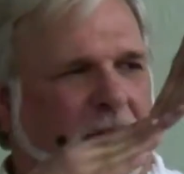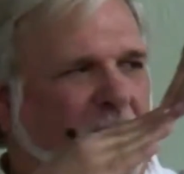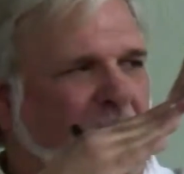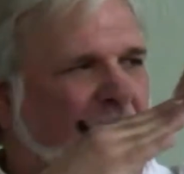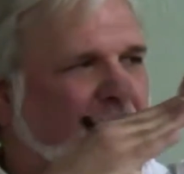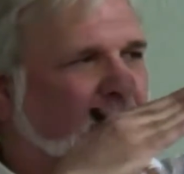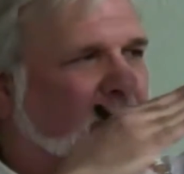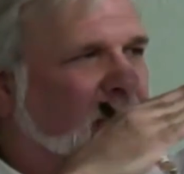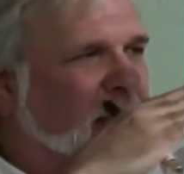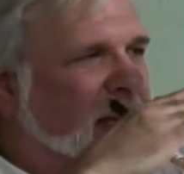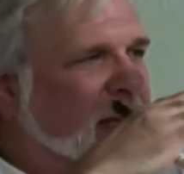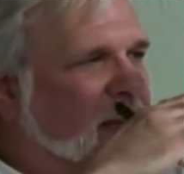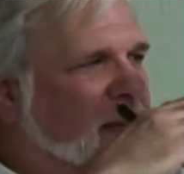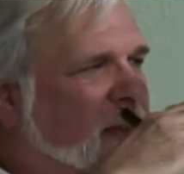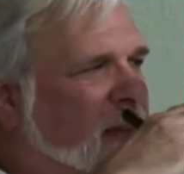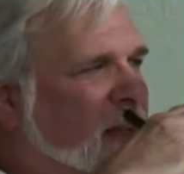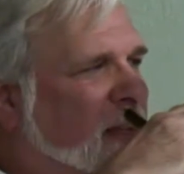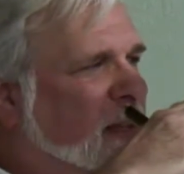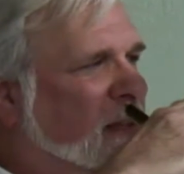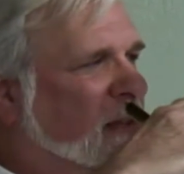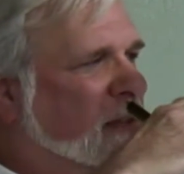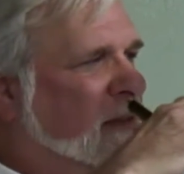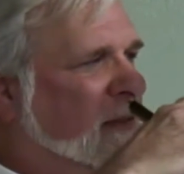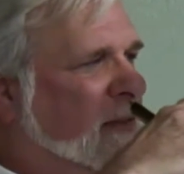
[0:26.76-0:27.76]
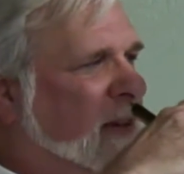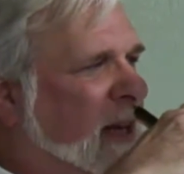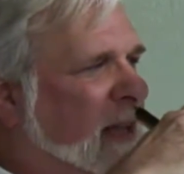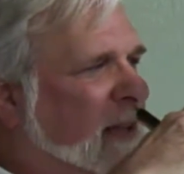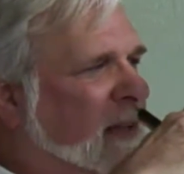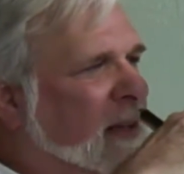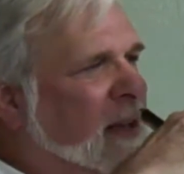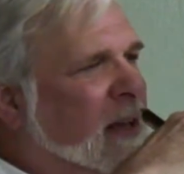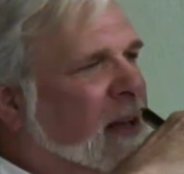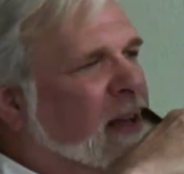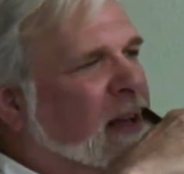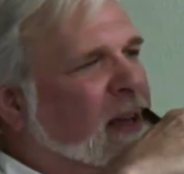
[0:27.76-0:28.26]
complexity is you've
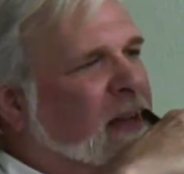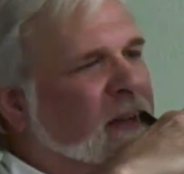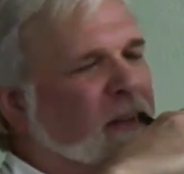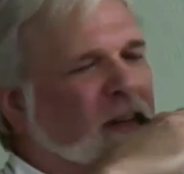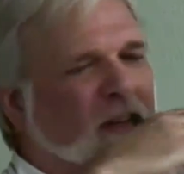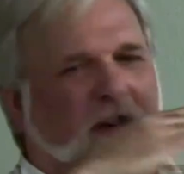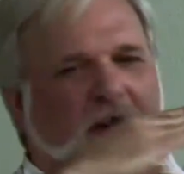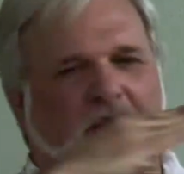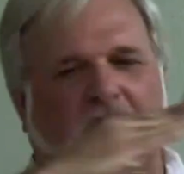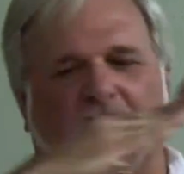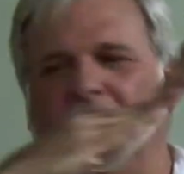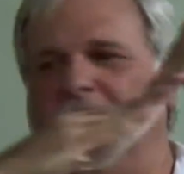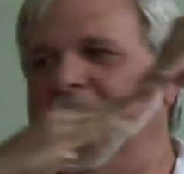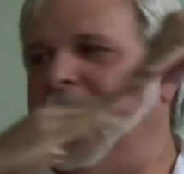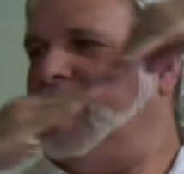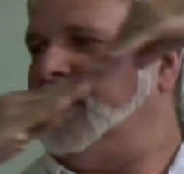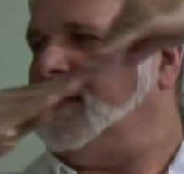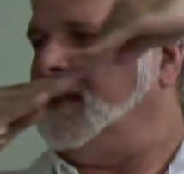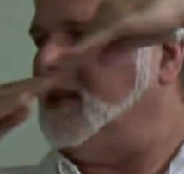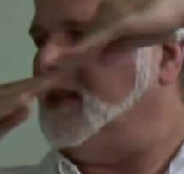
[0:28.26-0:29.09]
got the curve at the